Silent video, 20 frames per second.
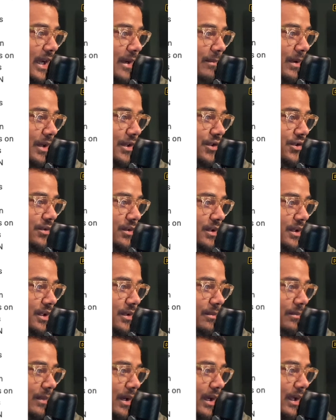drink in
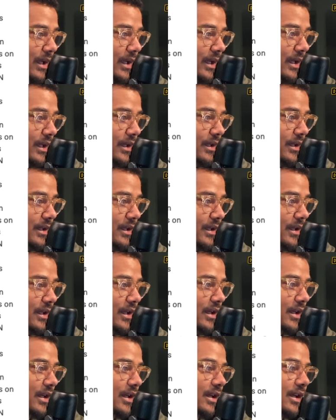my hand,
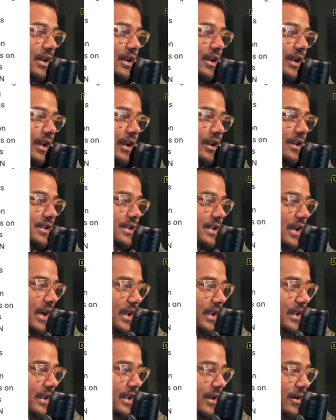he decided
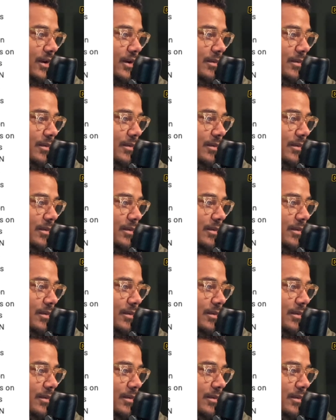that on my